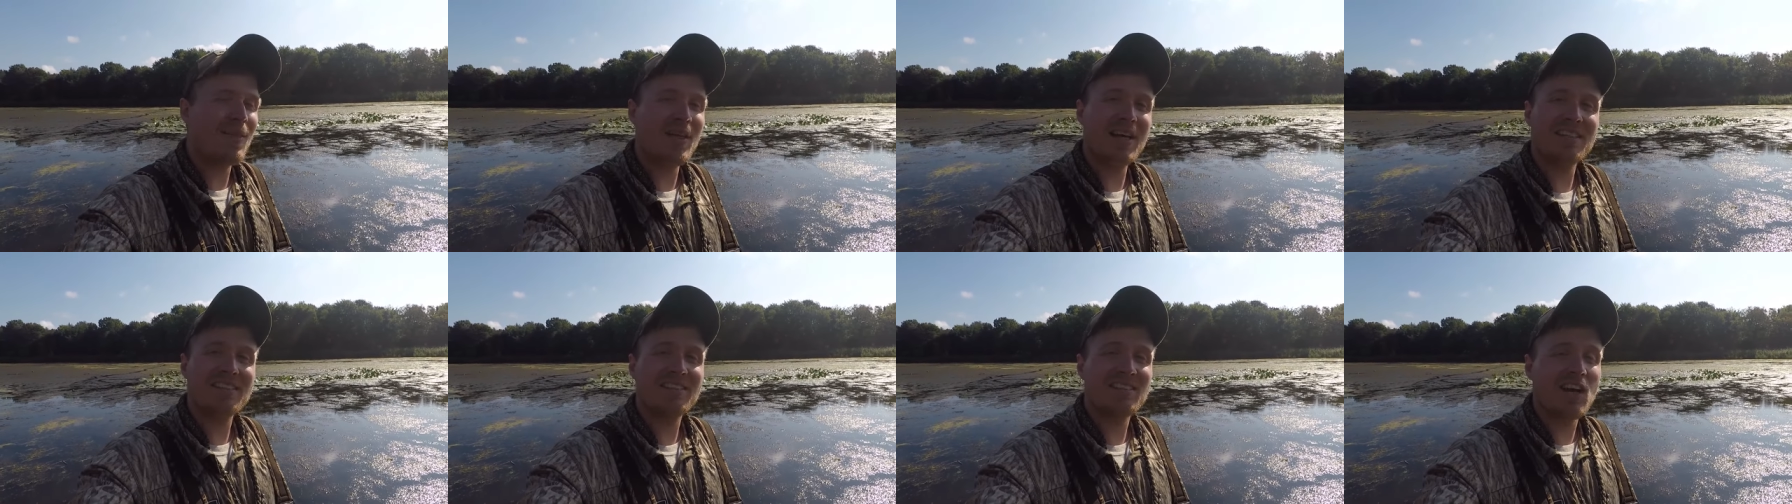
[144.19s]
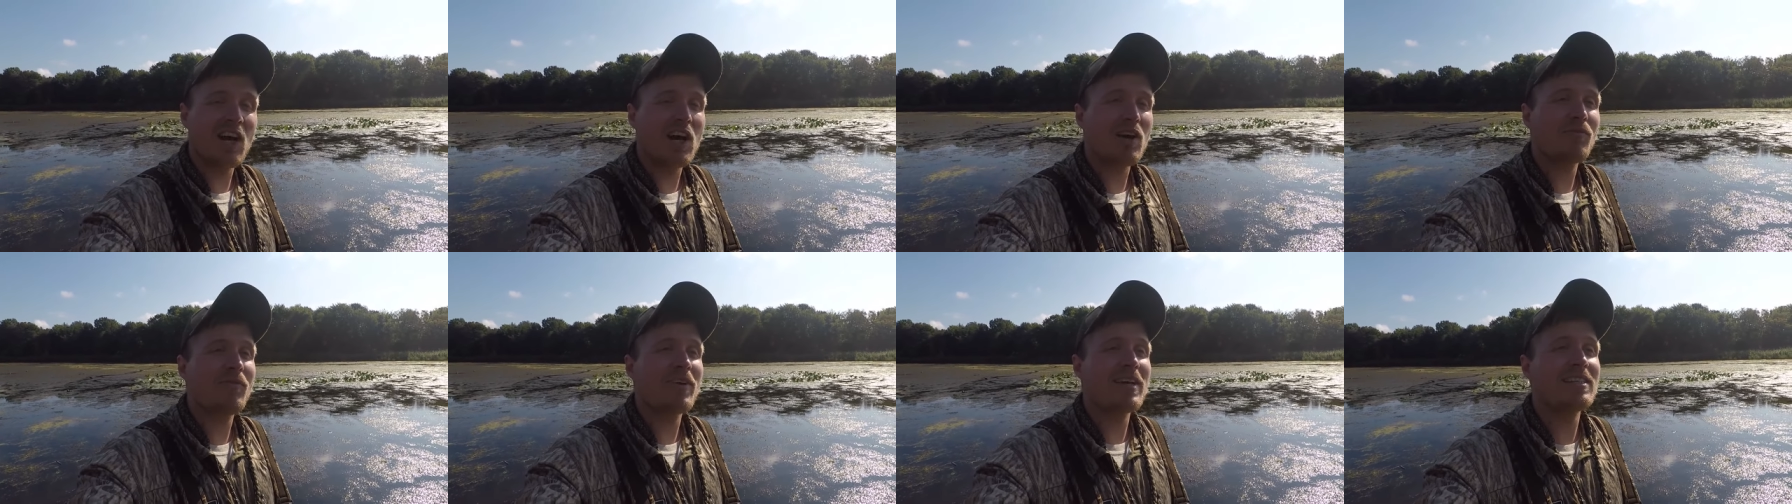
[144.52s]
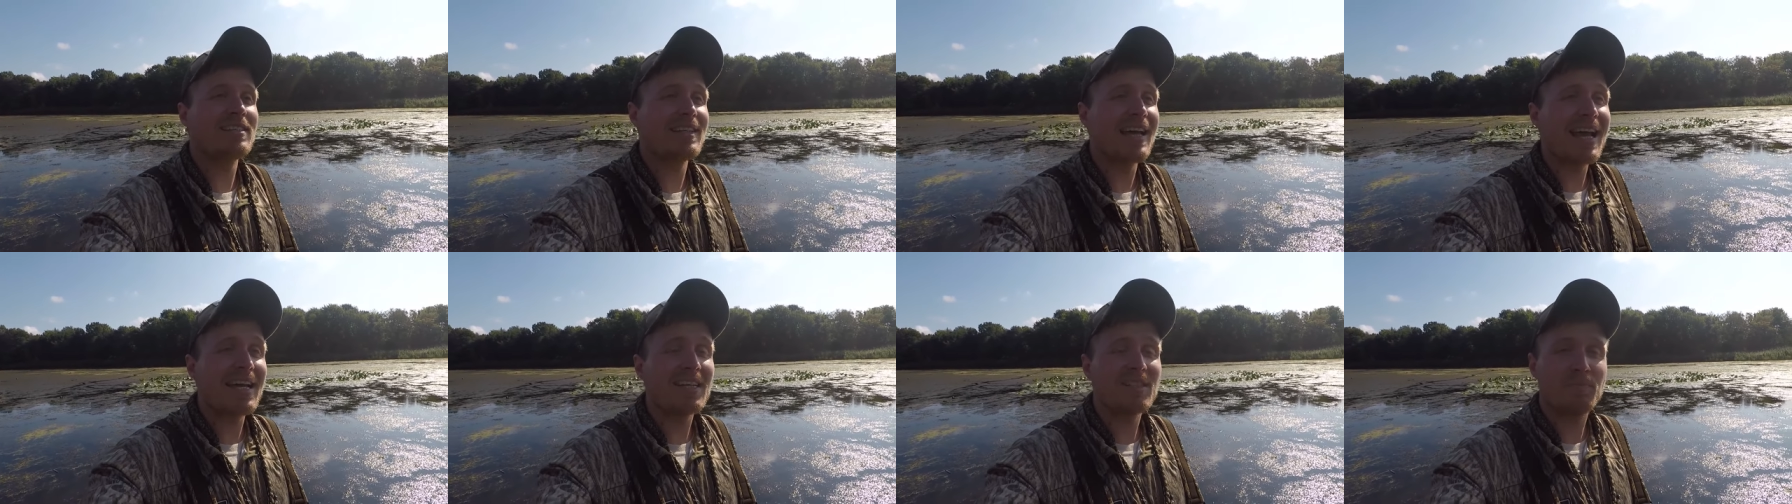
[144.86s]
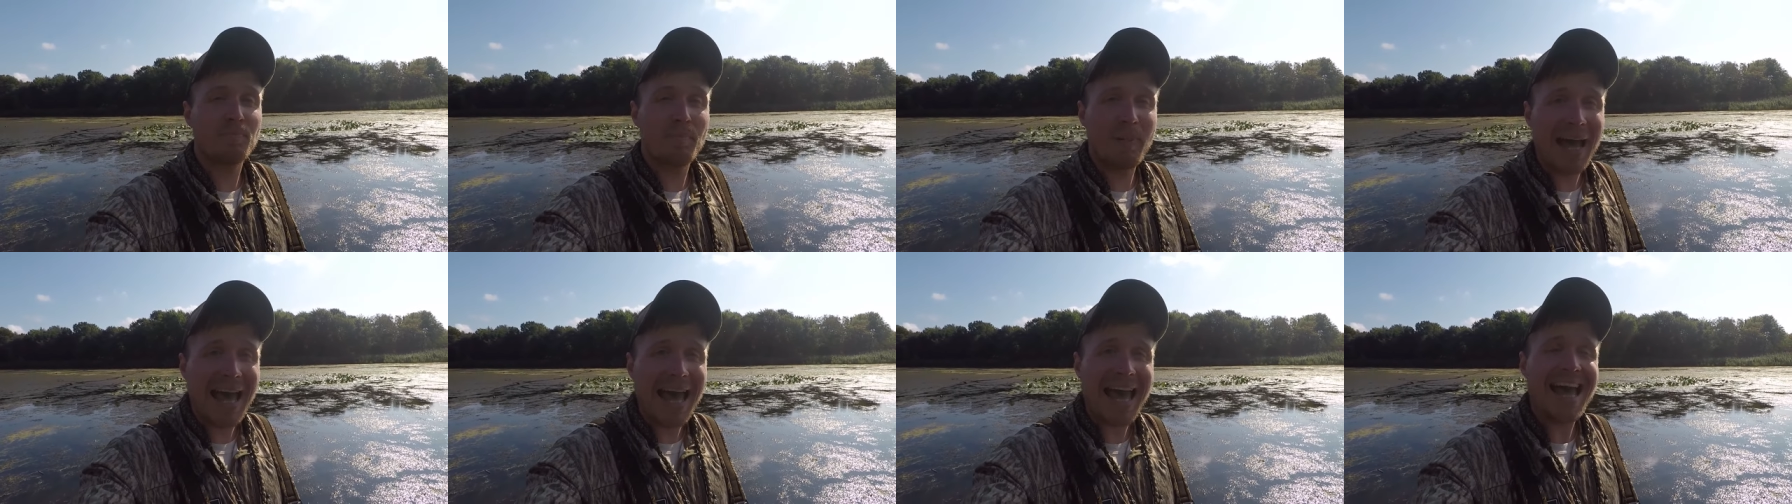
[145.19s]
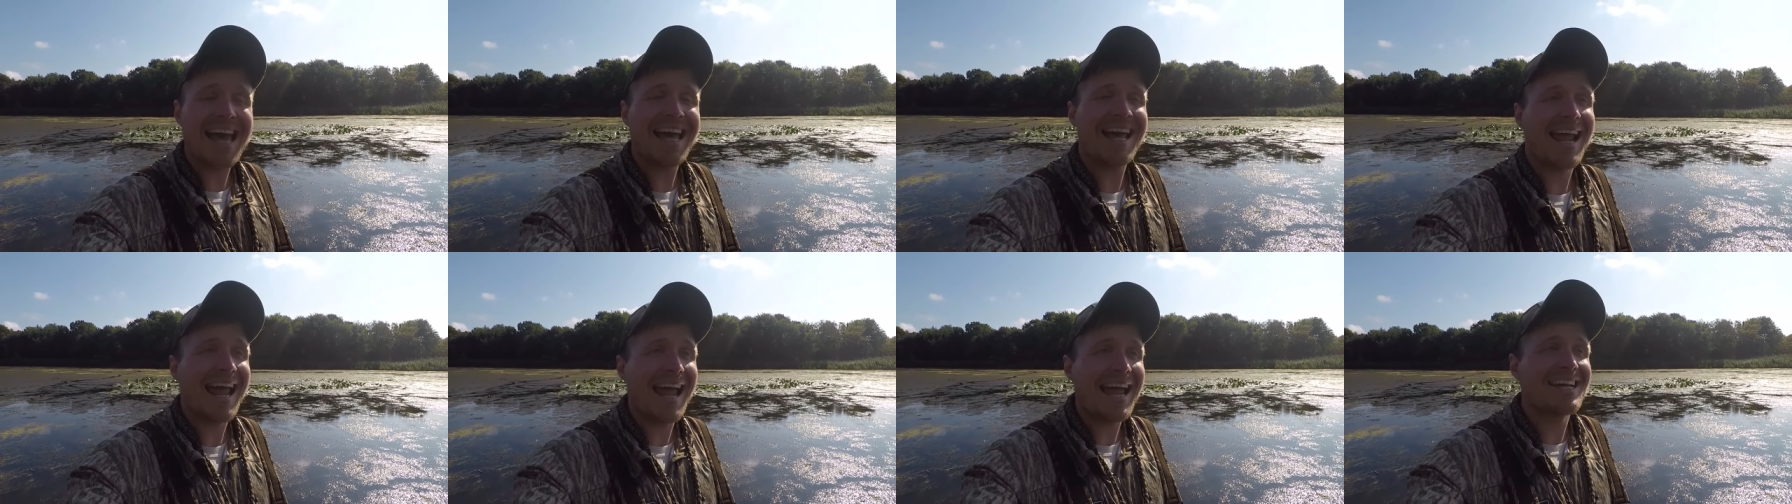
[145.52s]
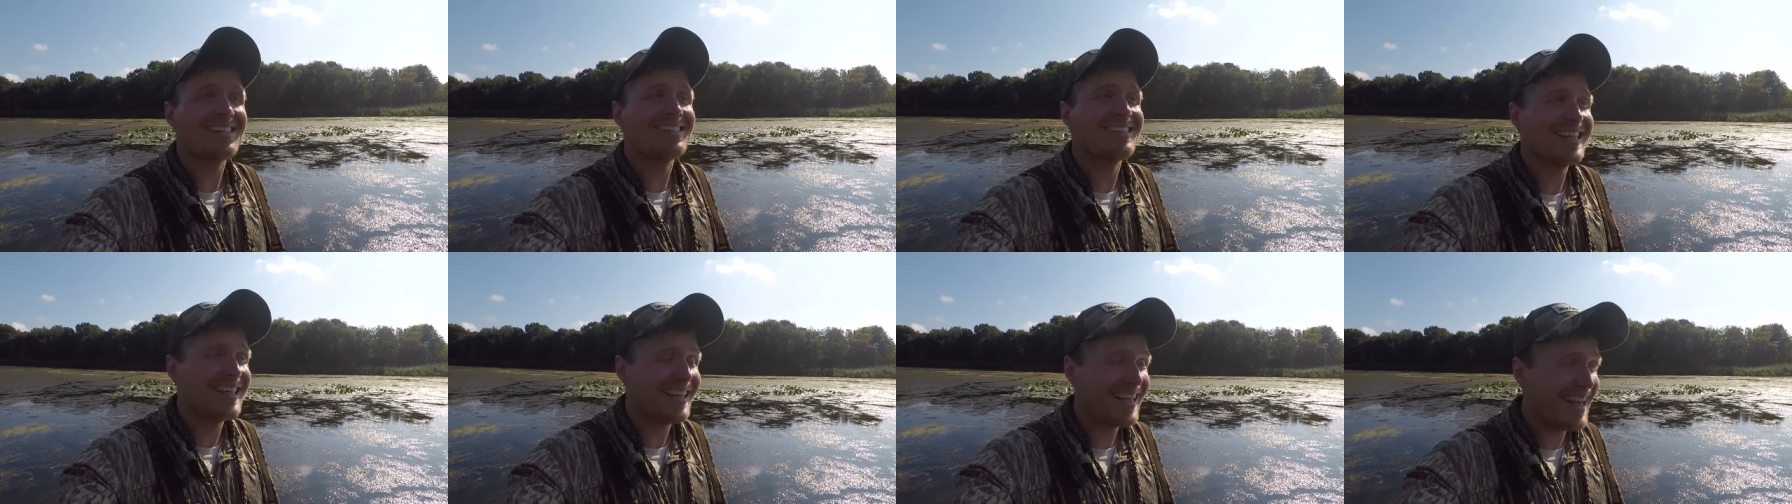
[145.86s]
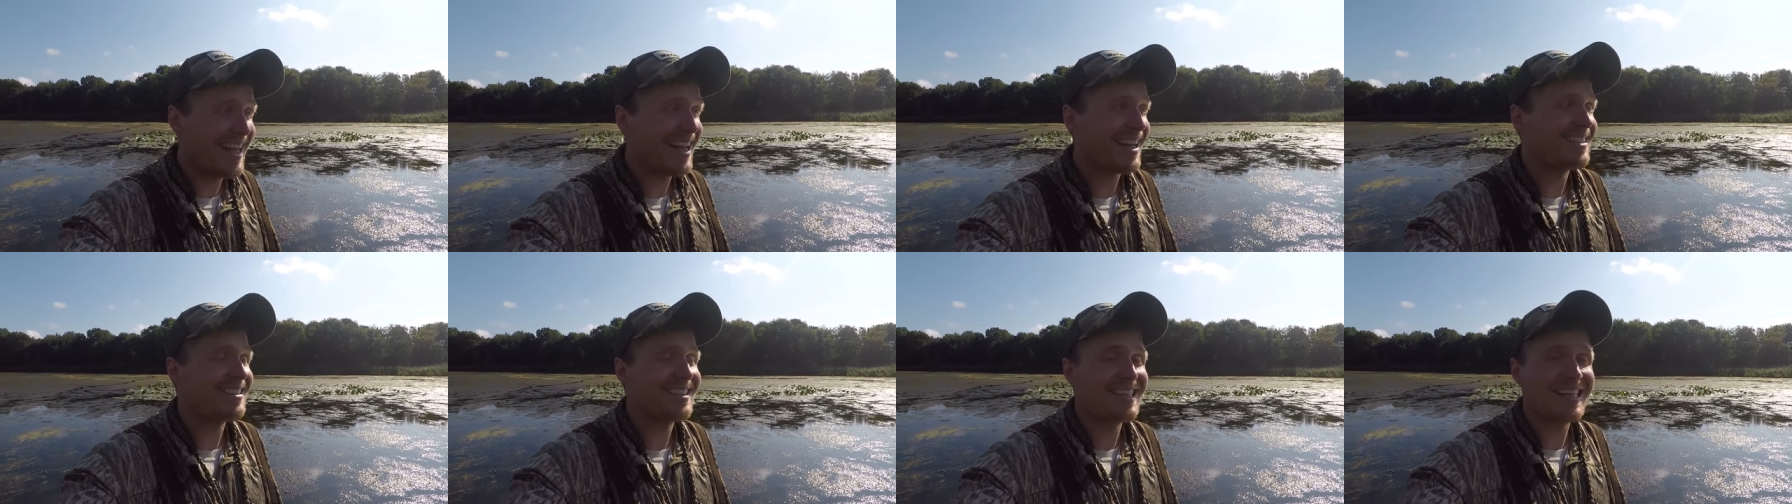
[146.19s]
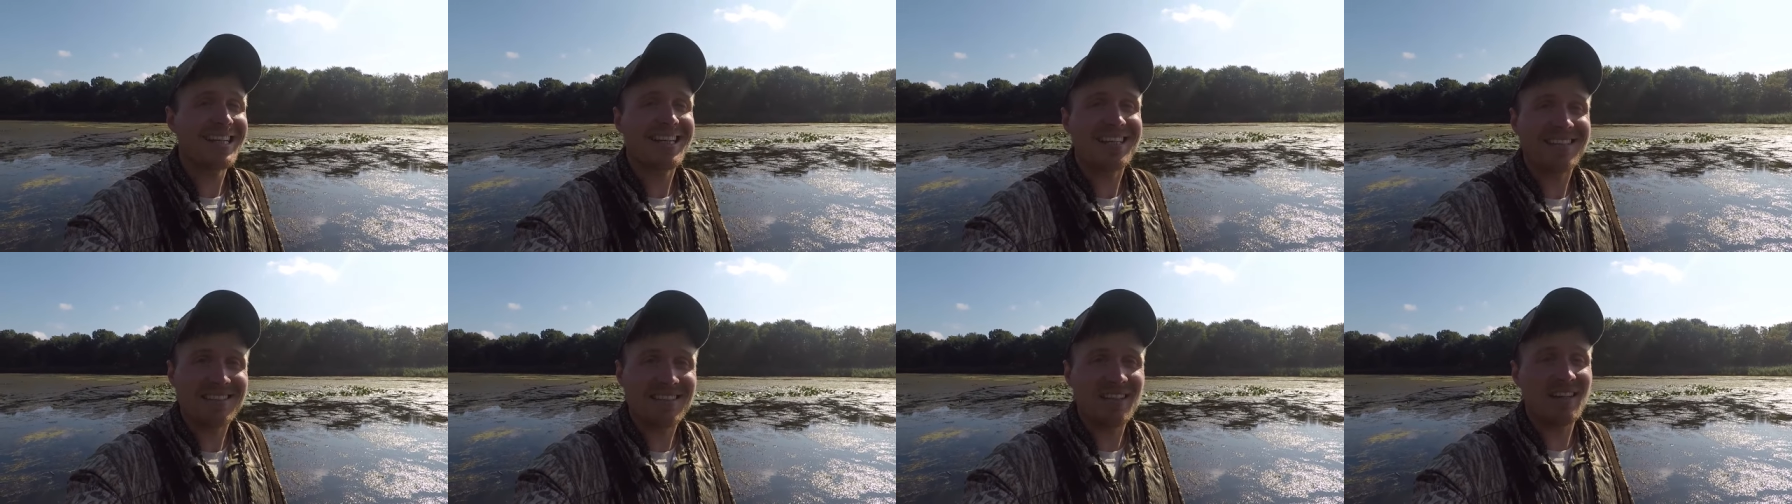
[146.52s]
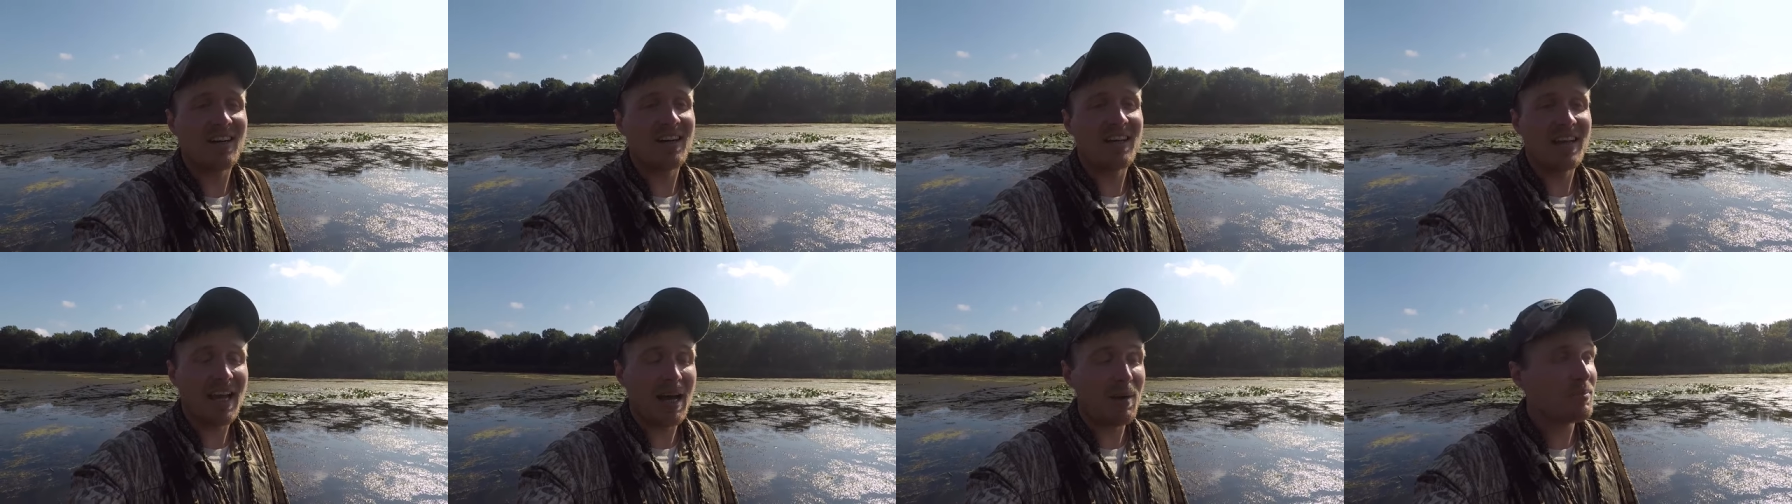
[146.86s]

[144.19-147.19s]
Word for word: This stuff is as bad as it gets in Kentucky.